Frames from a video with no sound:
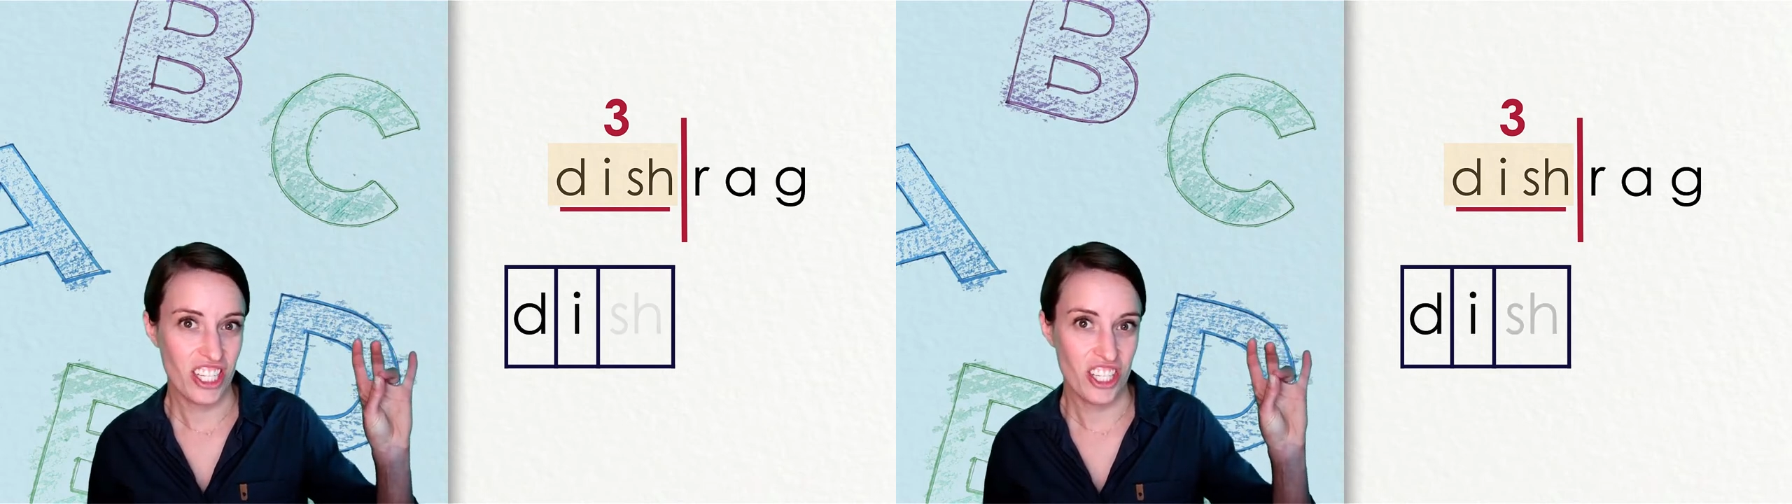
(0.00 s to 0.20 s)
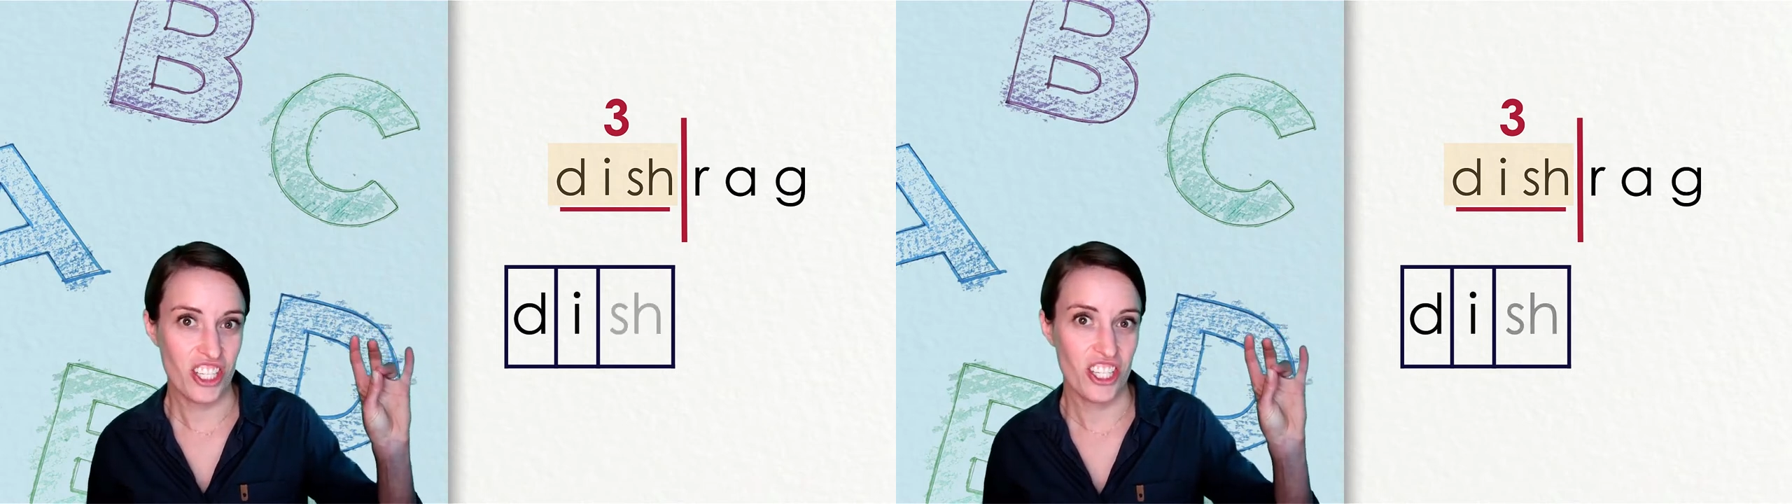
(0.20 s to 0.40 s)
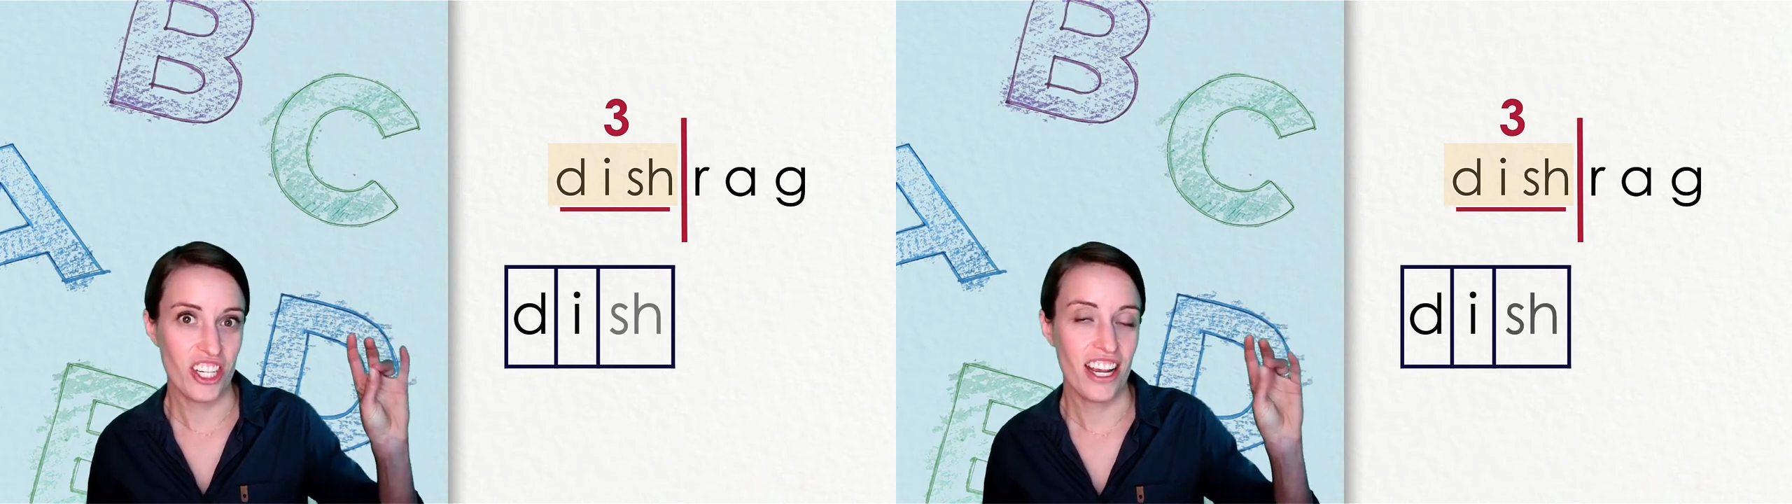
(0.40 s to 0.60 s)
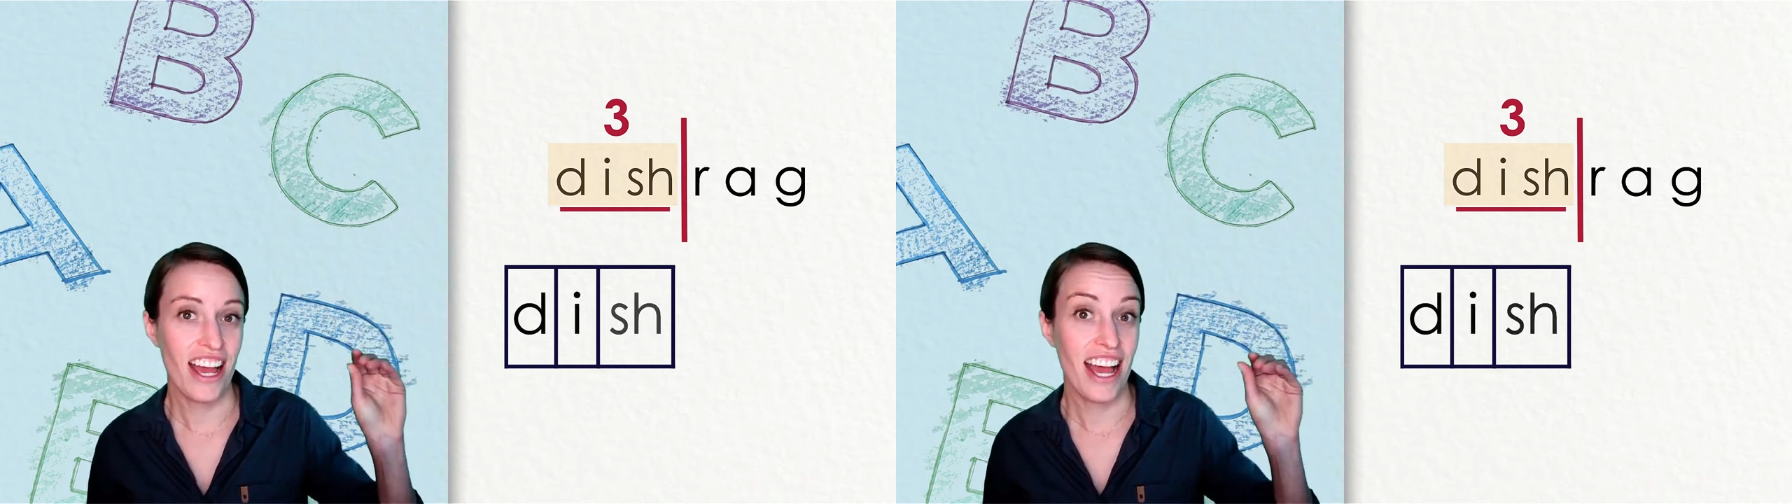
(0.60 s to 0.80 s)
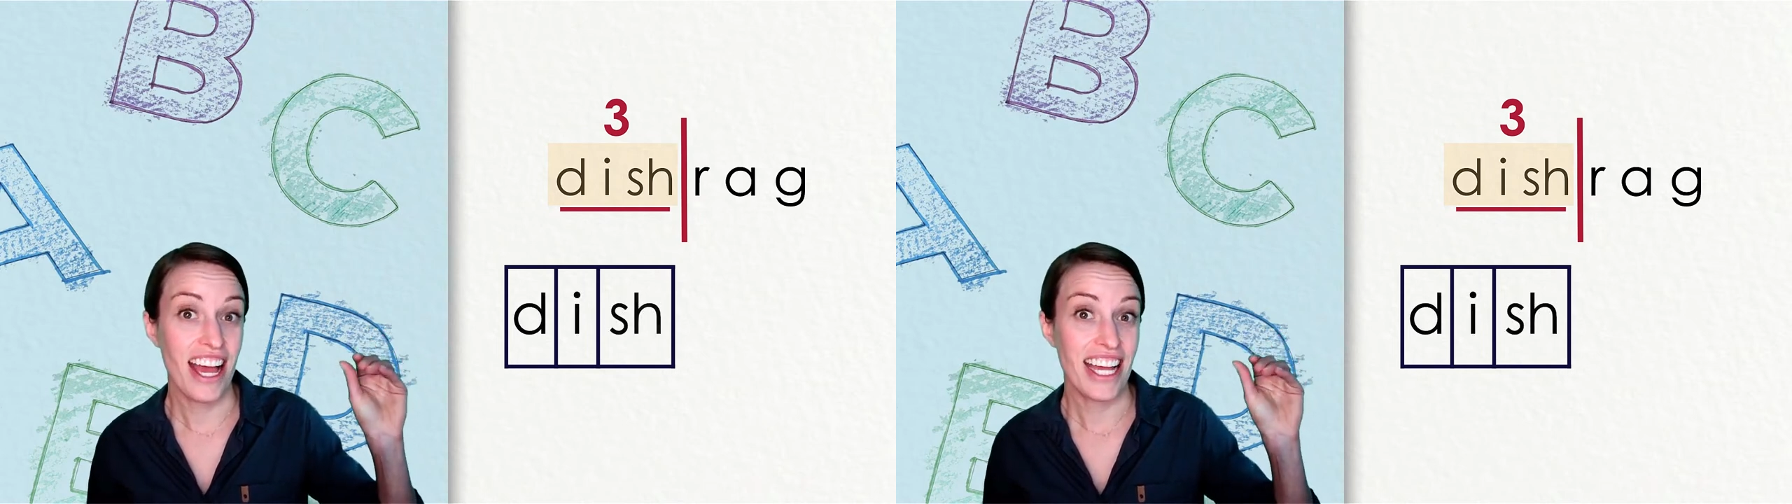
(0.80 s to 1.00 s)
sh,
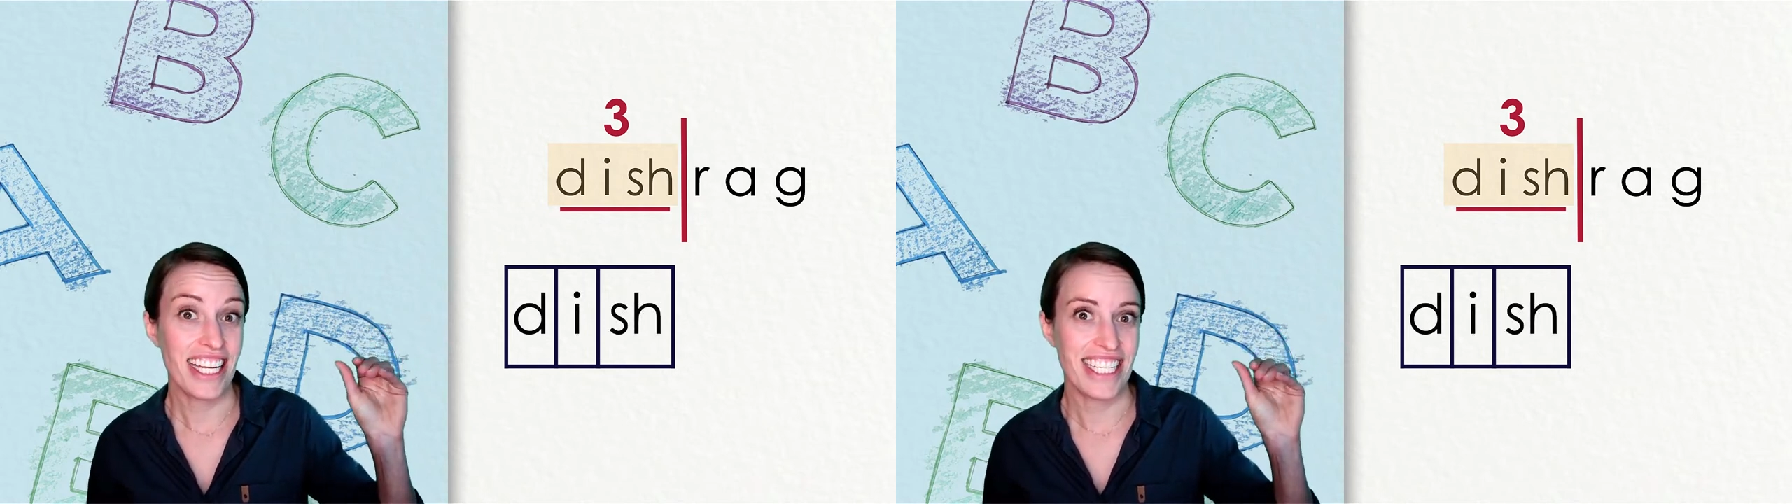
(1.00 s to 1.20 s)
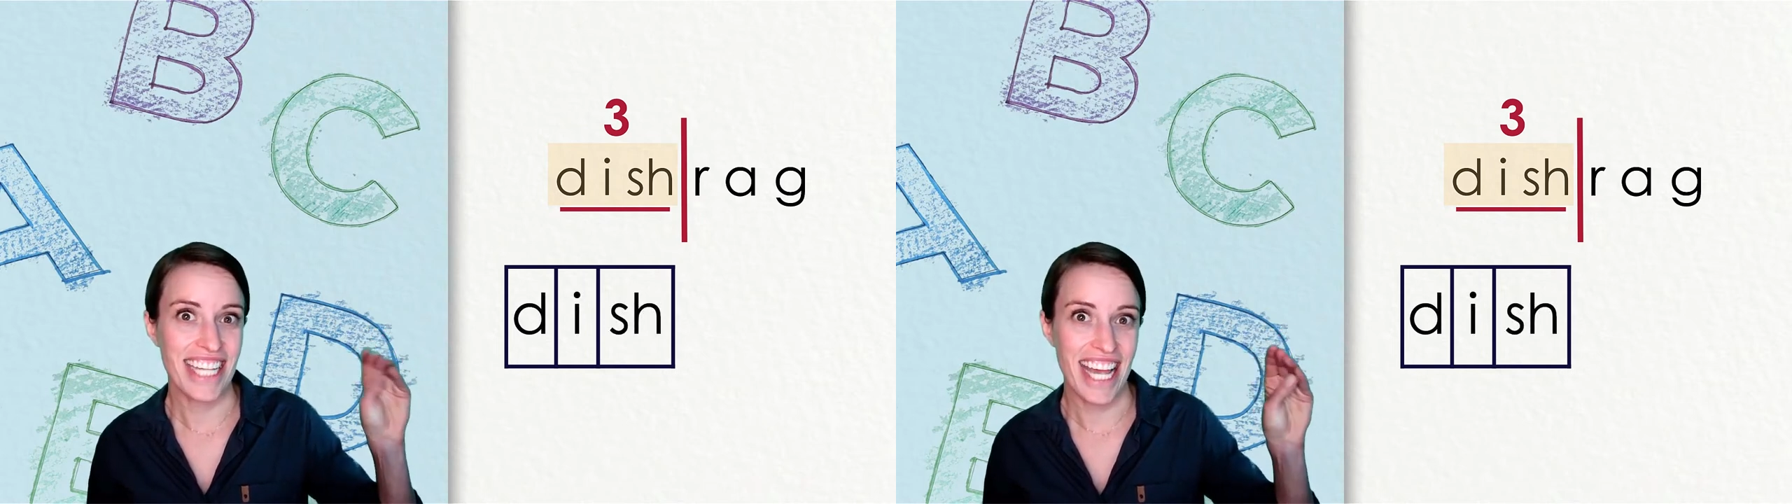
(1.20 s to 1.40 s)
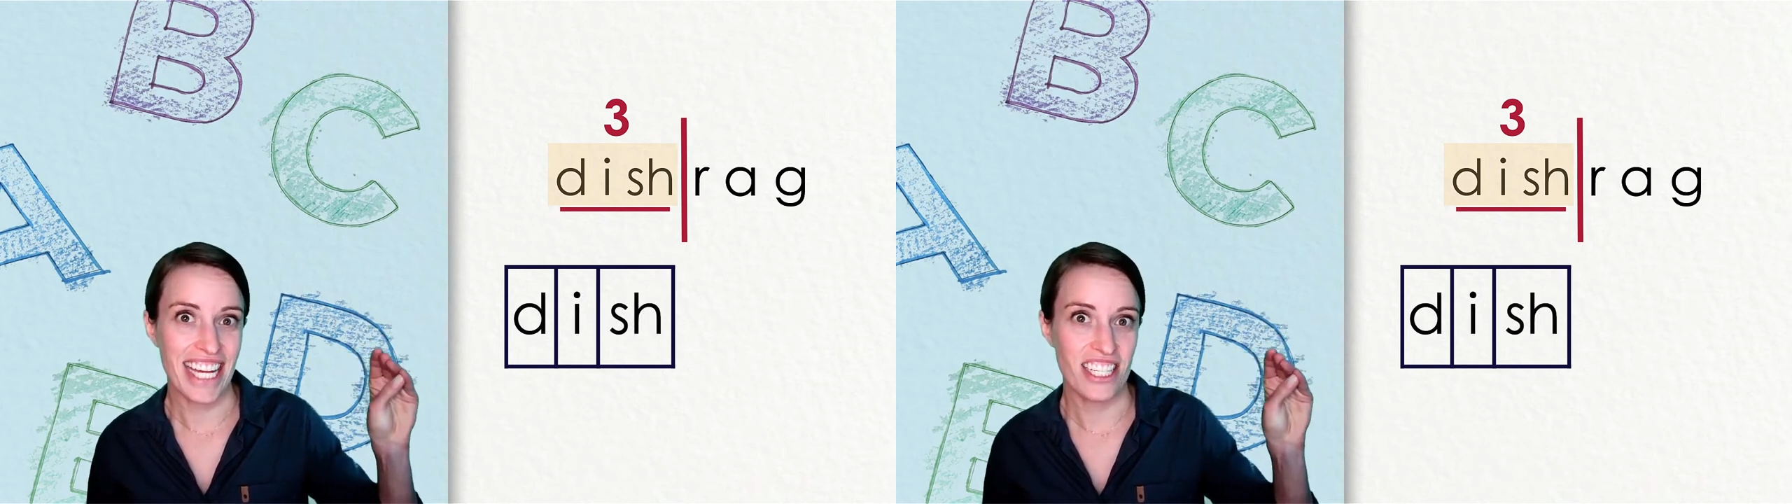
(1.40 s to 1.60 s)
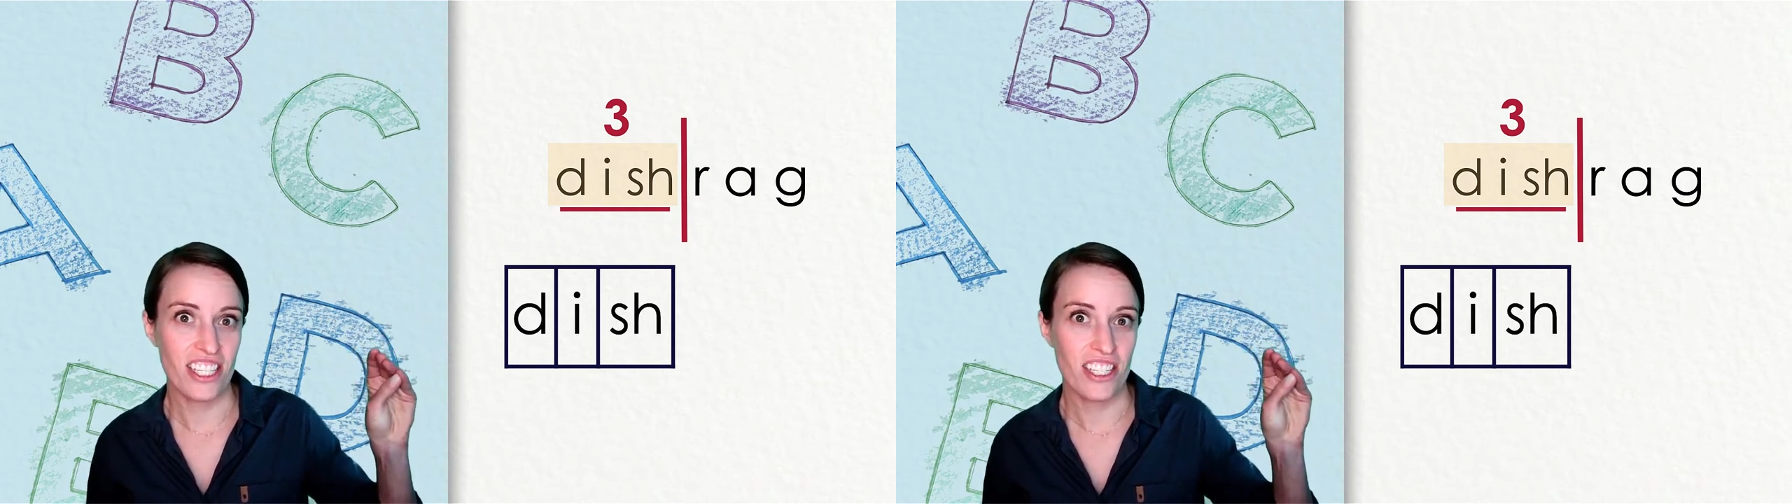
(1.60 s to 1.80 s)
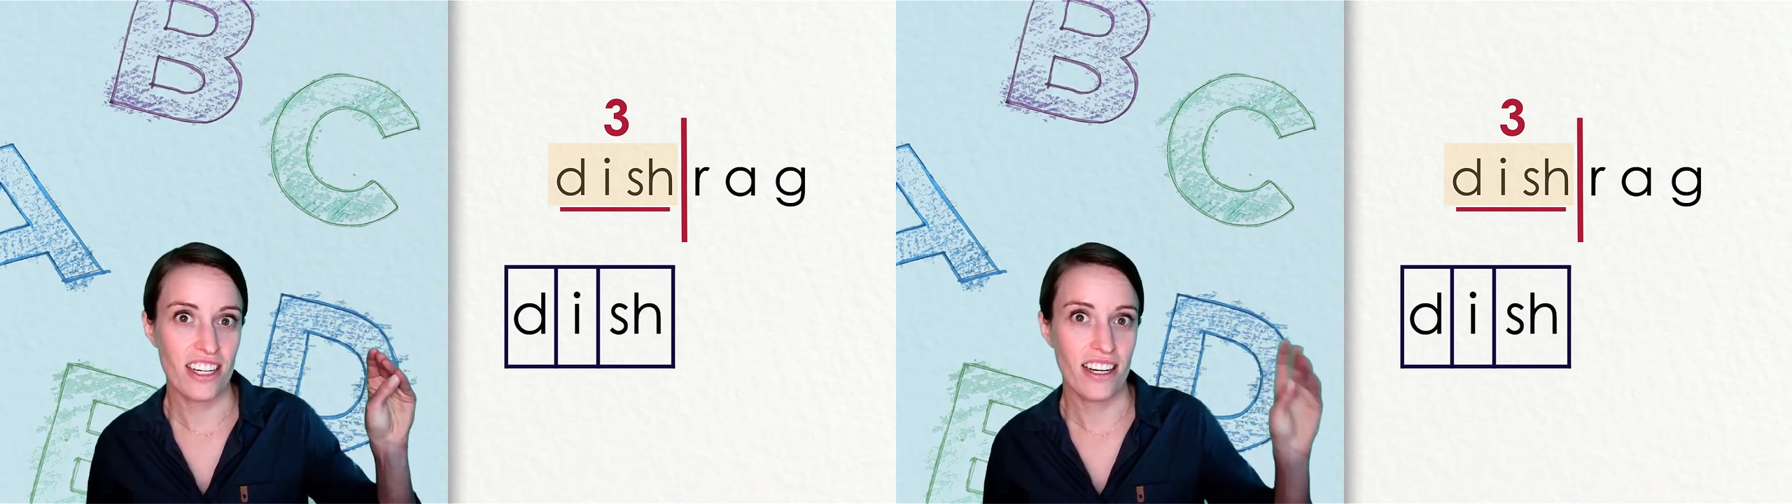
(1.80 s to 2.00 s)

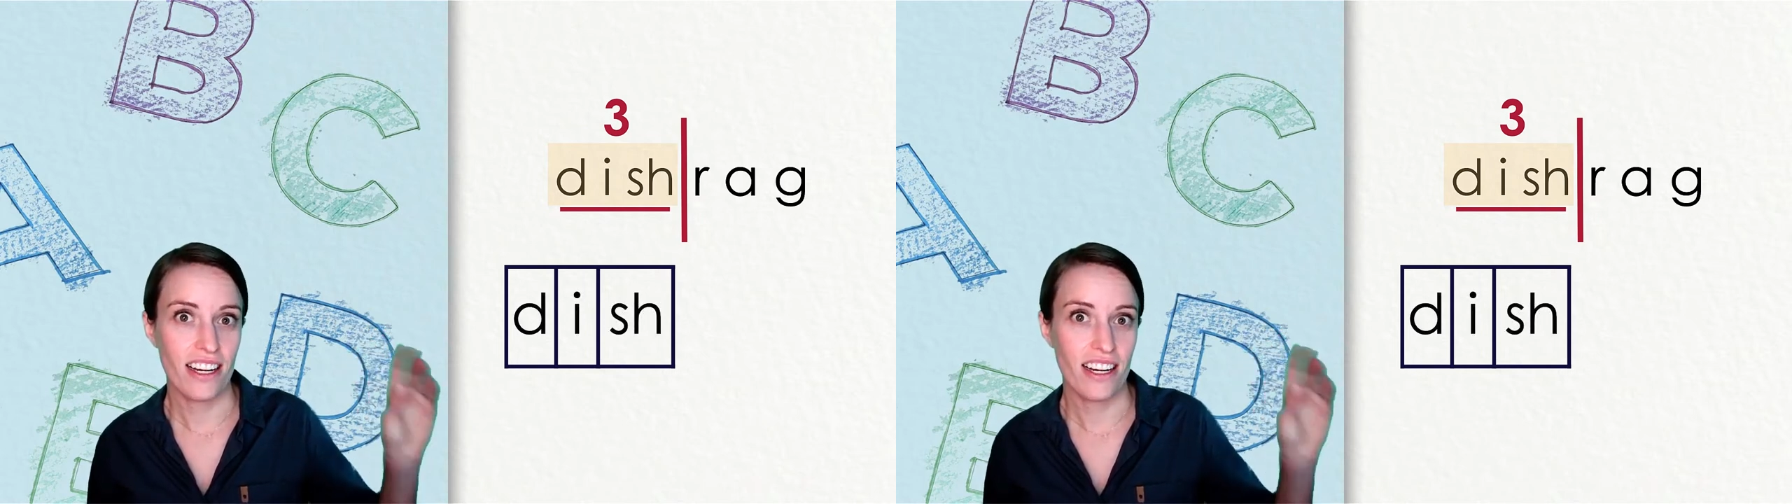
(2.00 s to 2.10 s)
dish.